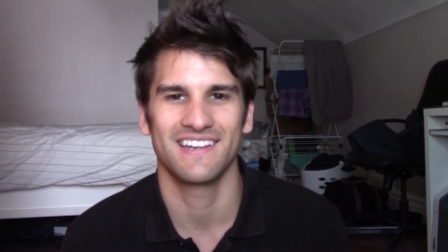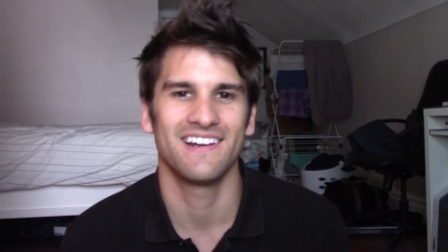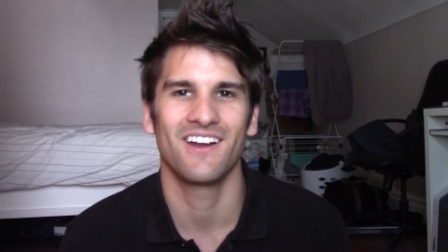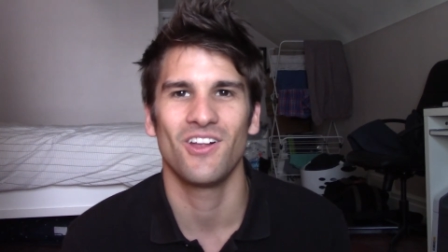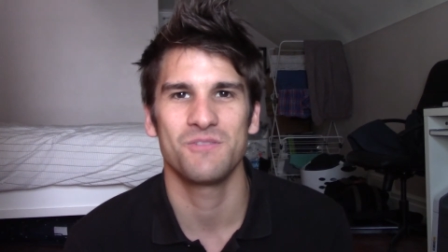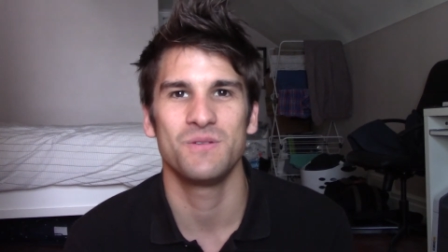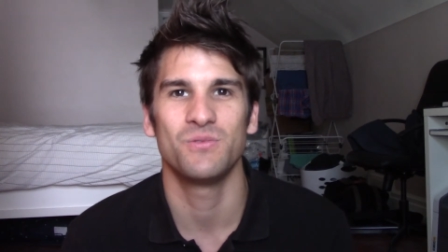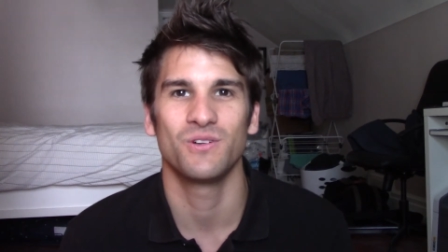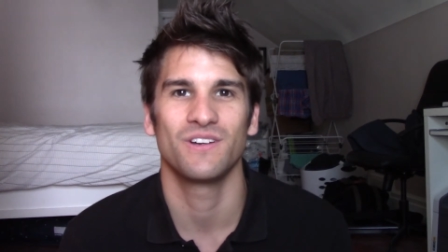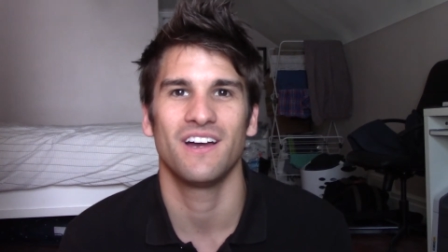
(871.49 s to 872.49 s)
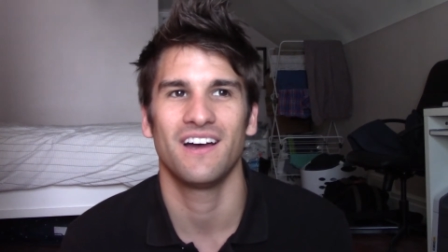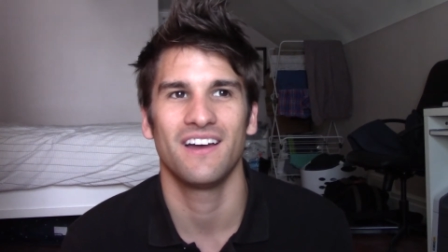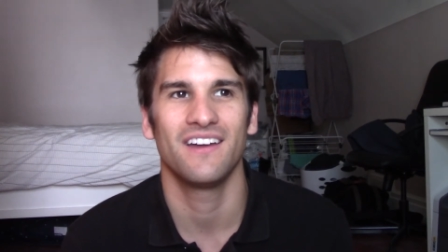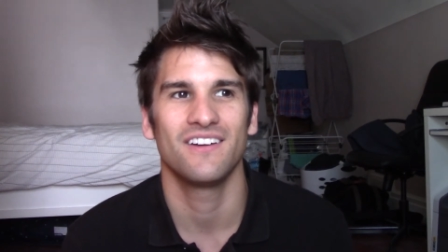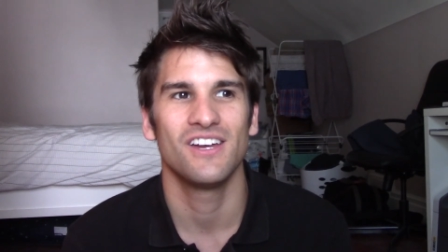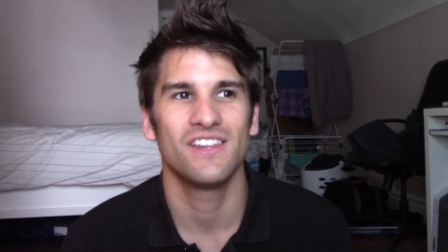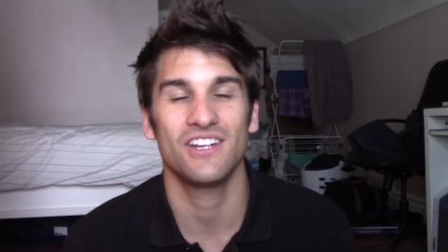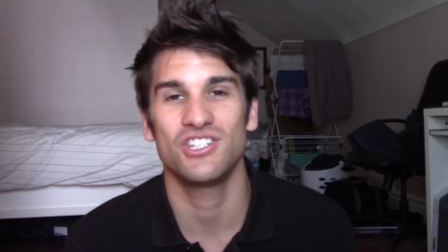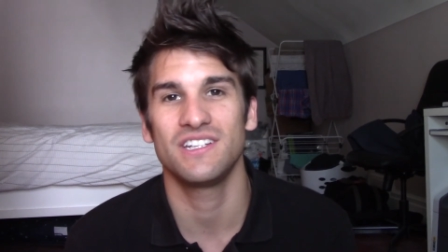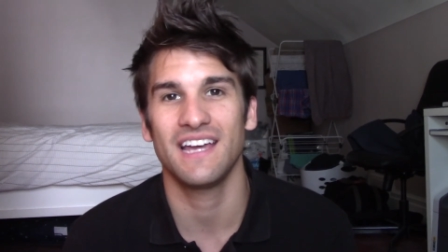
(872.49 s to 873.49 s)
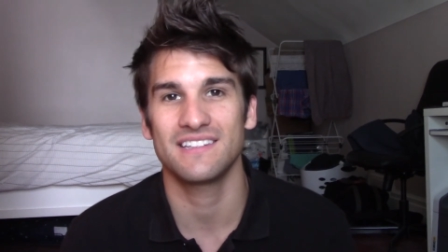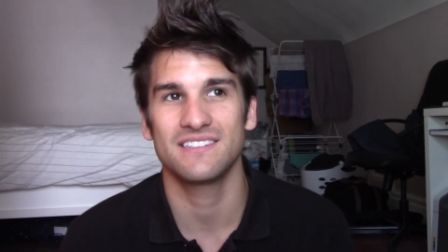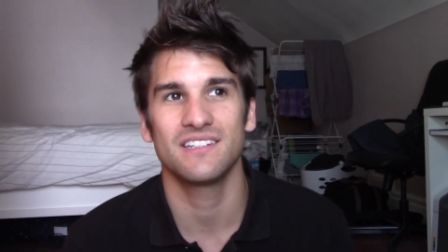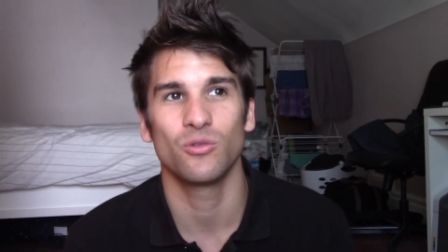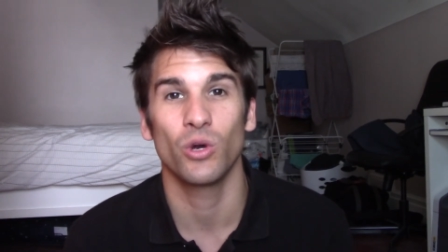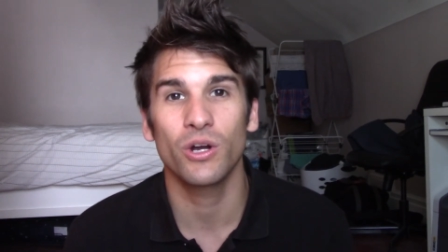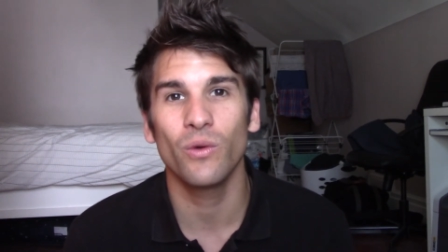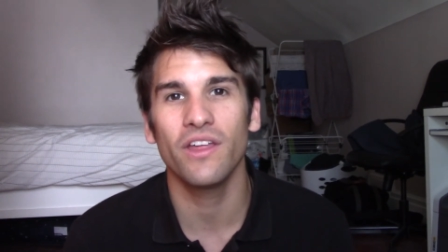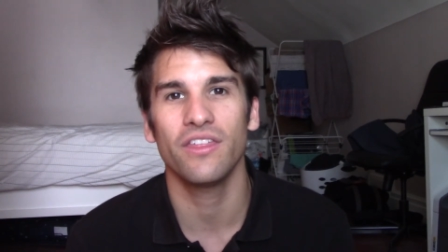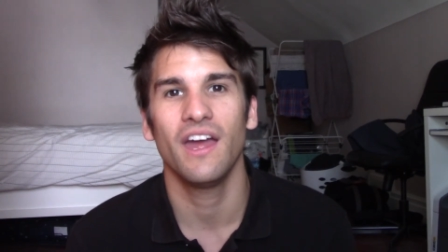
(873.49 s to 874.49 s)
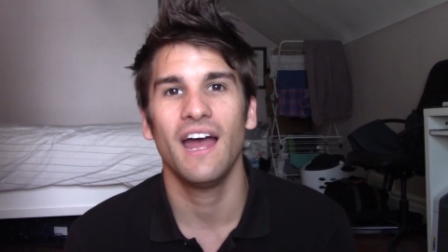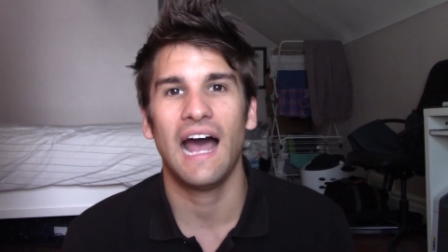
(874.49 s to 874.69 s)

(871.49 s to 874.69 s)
not a lot of people that she gets to work with